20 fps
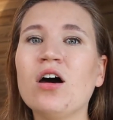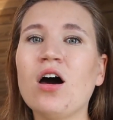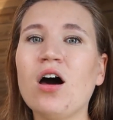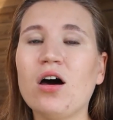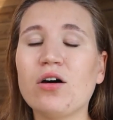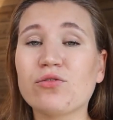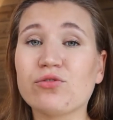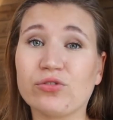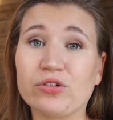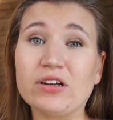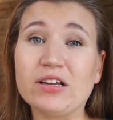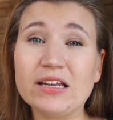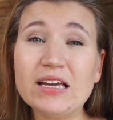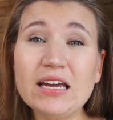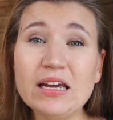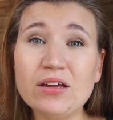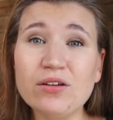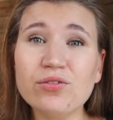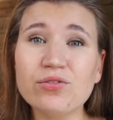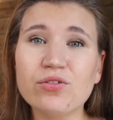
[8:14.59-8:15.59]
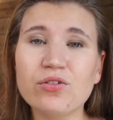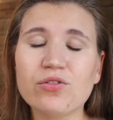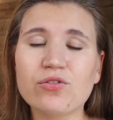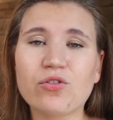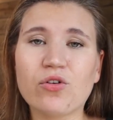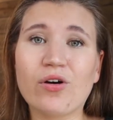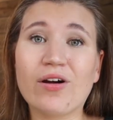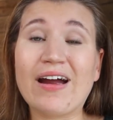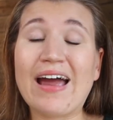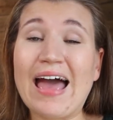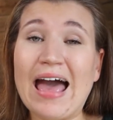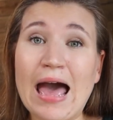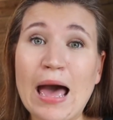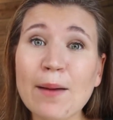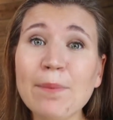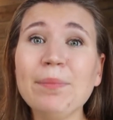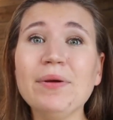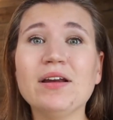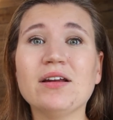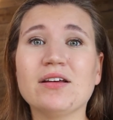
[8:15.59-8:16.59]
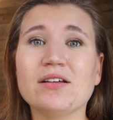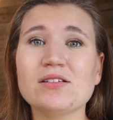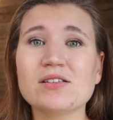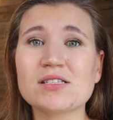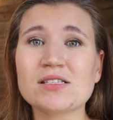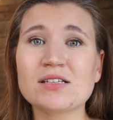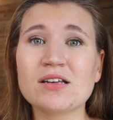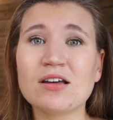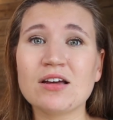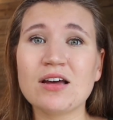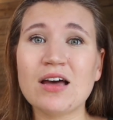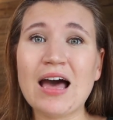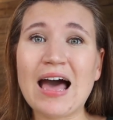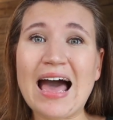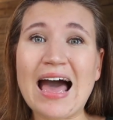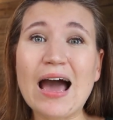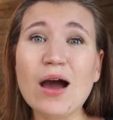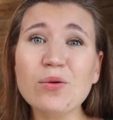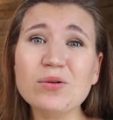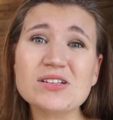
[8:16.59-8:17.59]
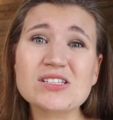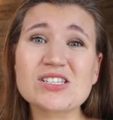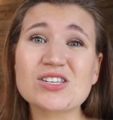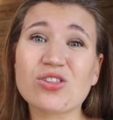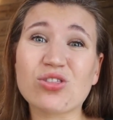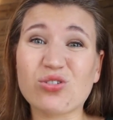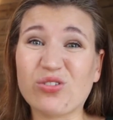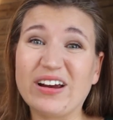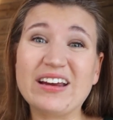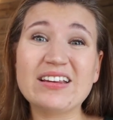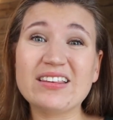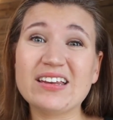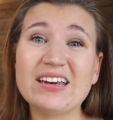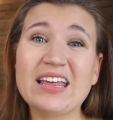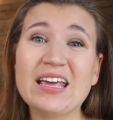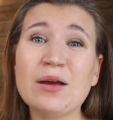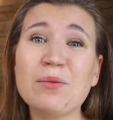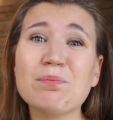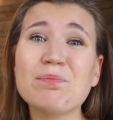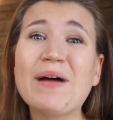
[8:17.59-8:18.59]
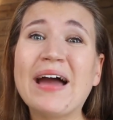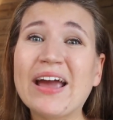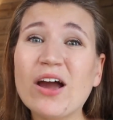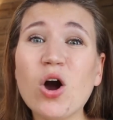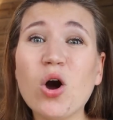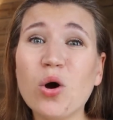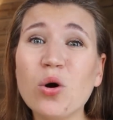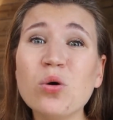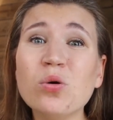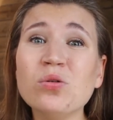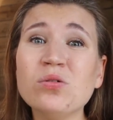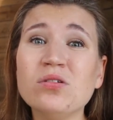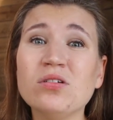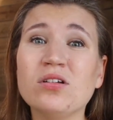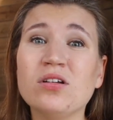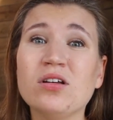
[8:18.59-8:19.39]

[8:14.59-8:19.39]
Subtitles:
of relief for happiness, I was strengthening my own